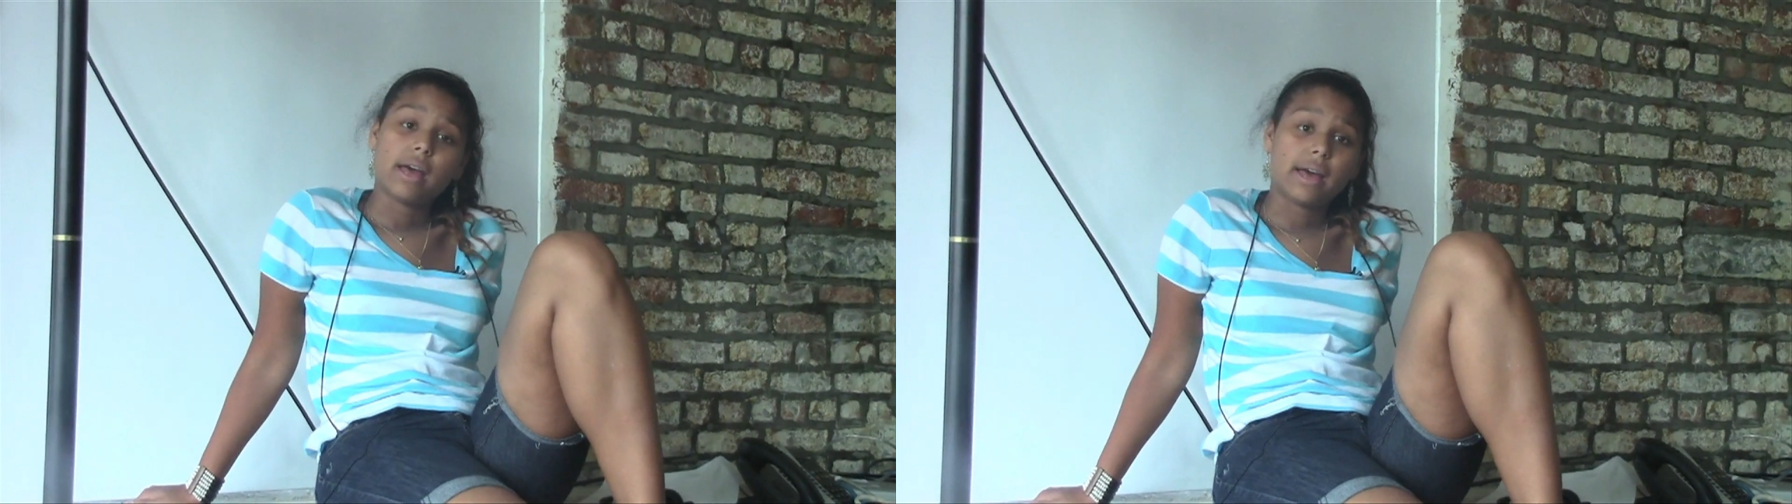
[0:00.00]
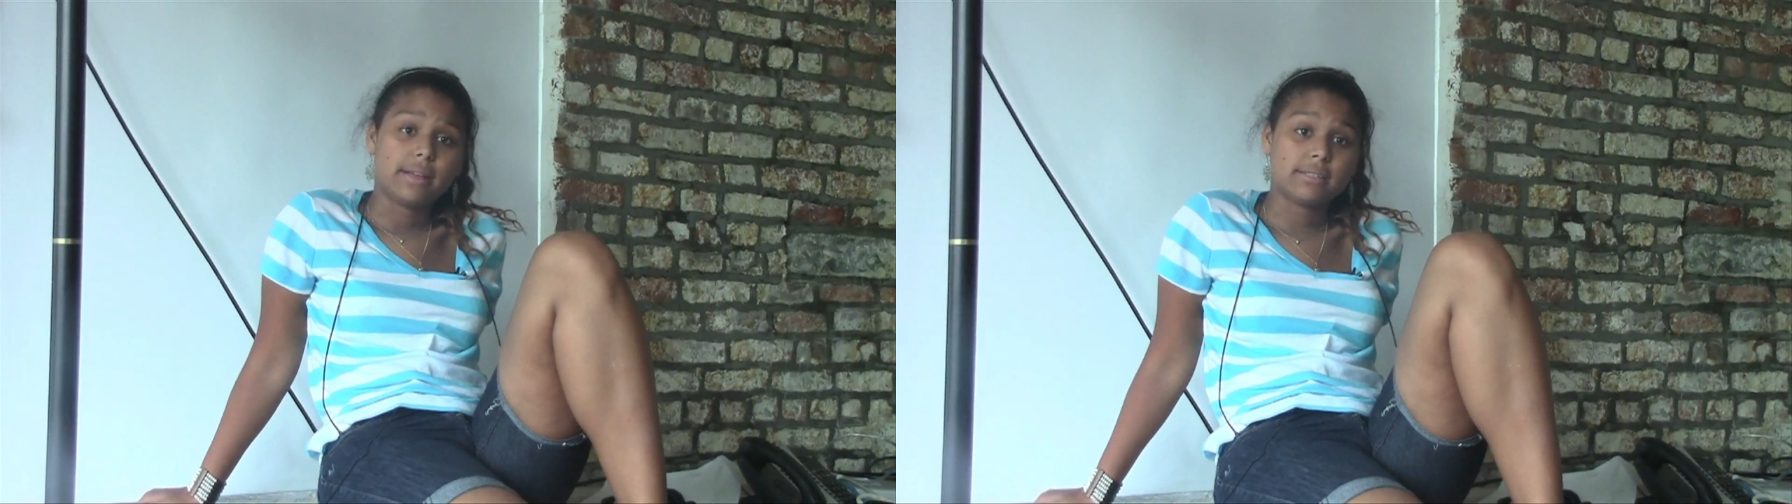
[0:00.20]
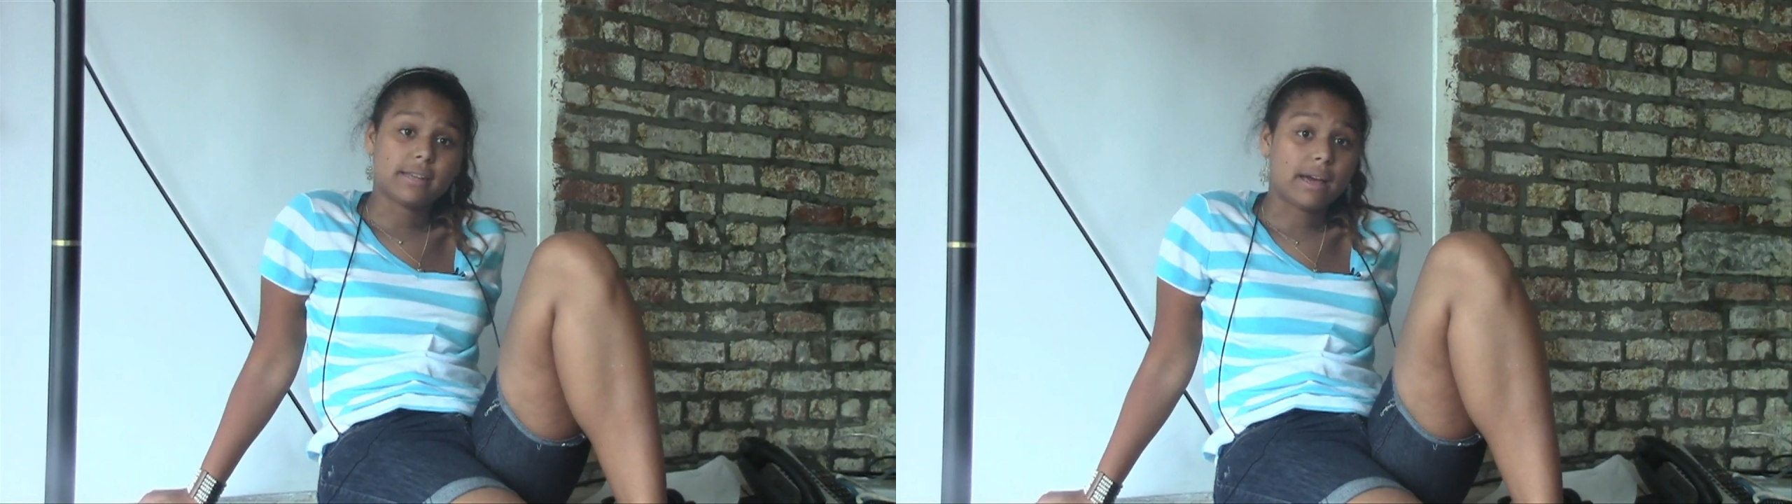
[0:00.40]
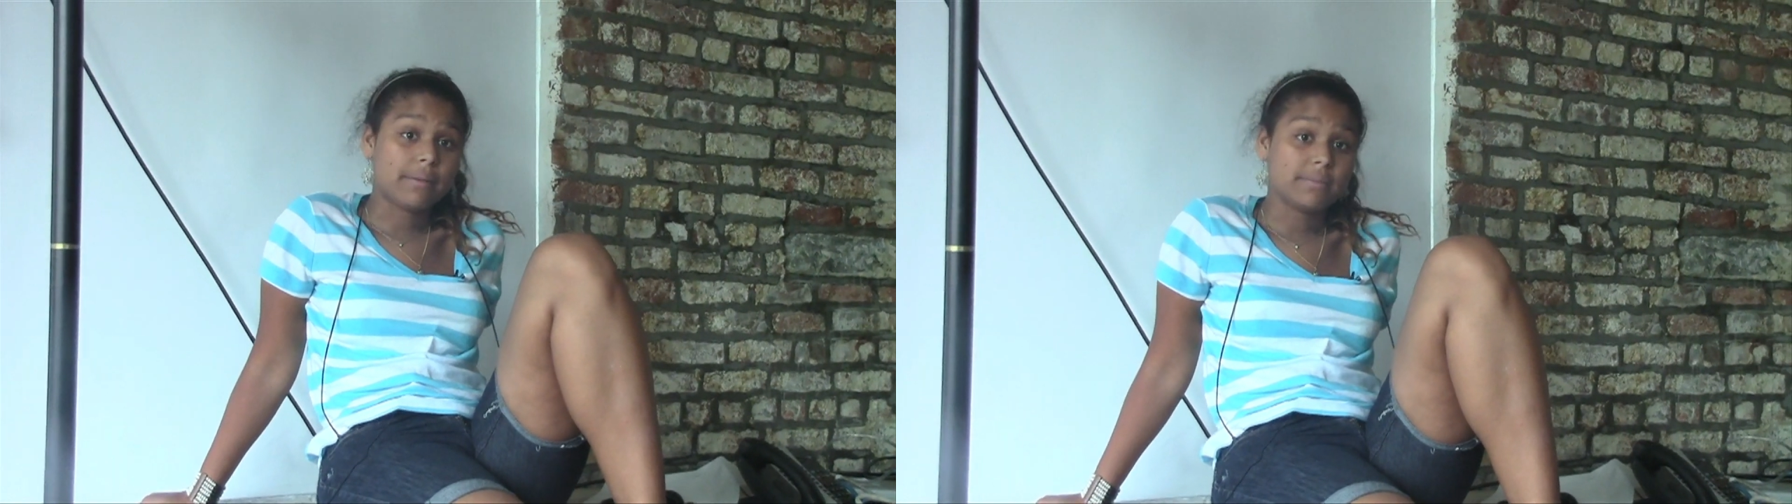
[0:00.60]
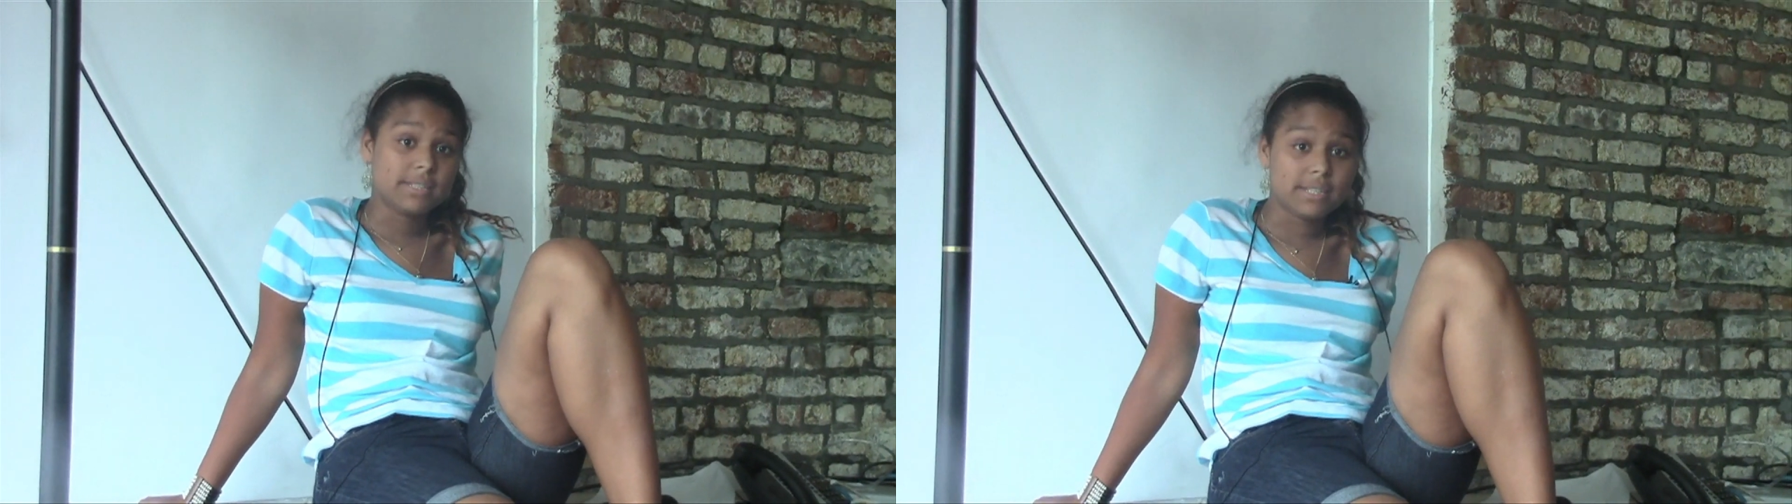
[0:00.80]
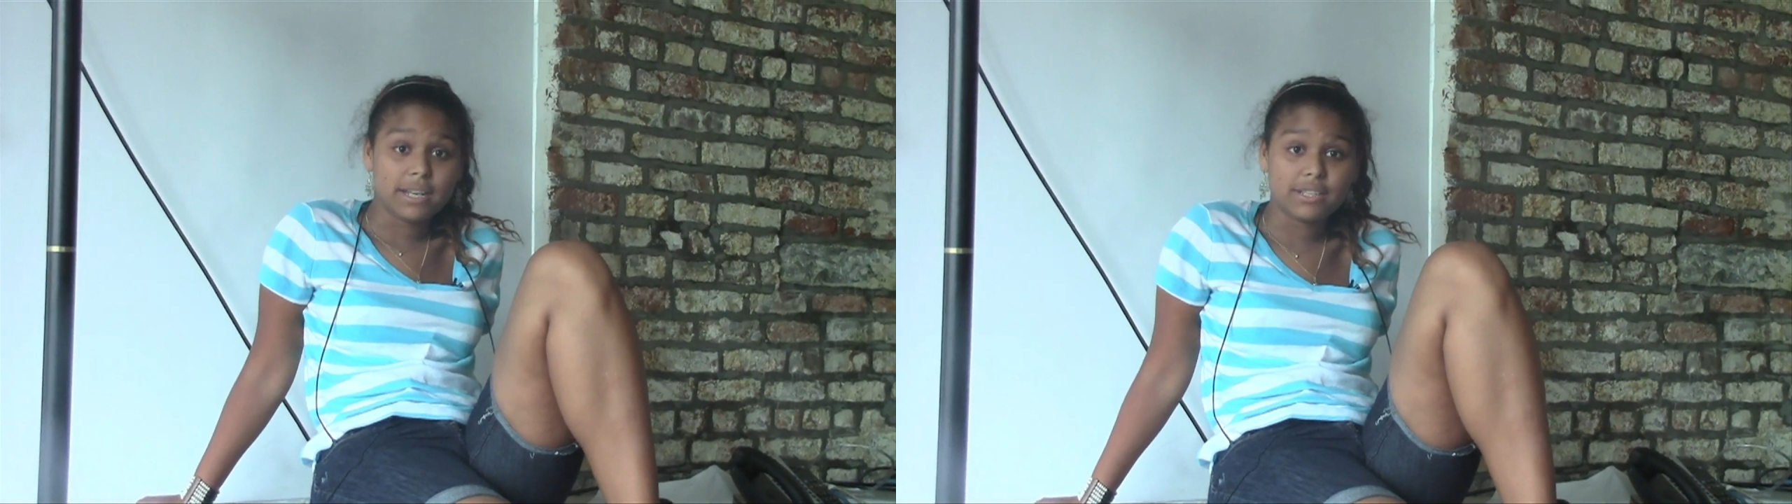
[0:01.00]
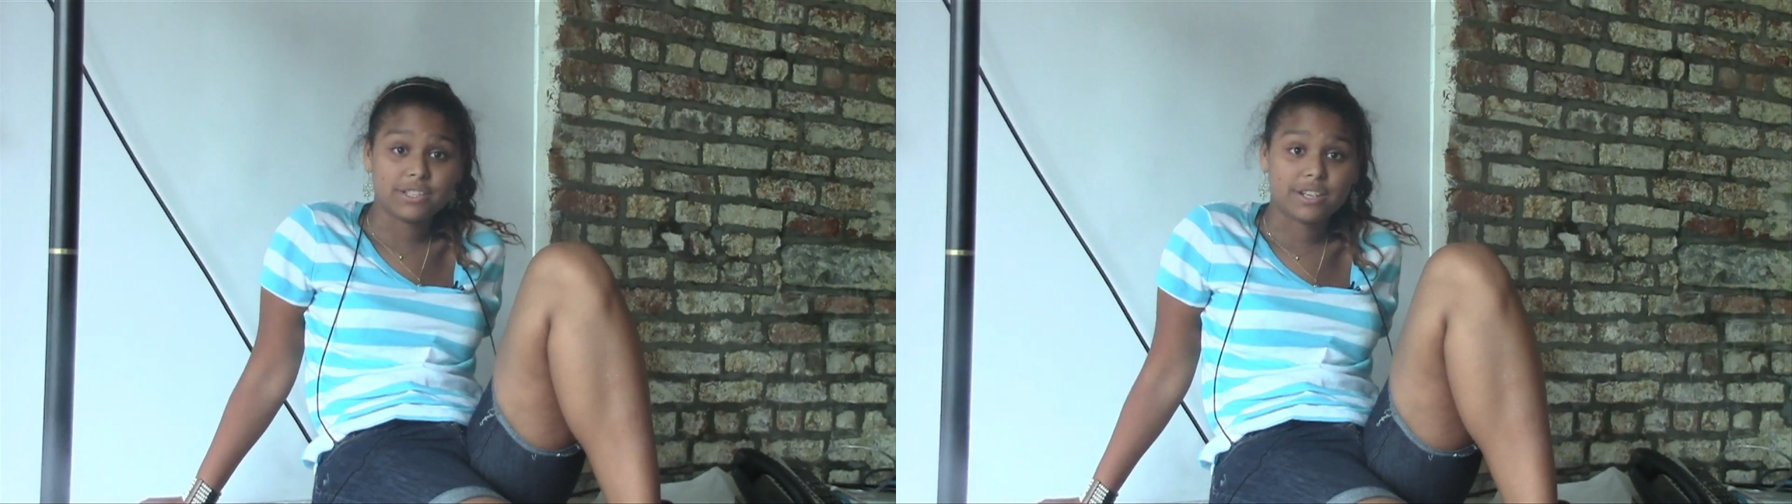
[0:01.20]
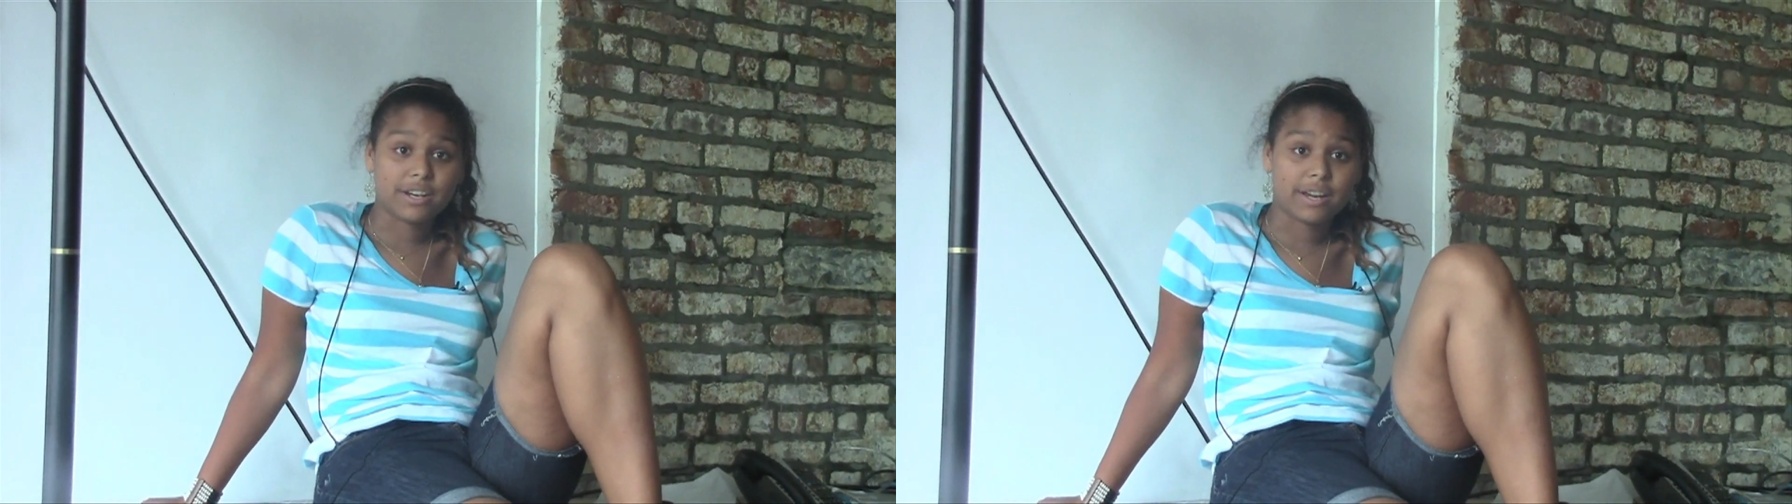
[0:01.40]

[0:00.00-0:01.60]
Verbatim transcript: as I'm a teenager,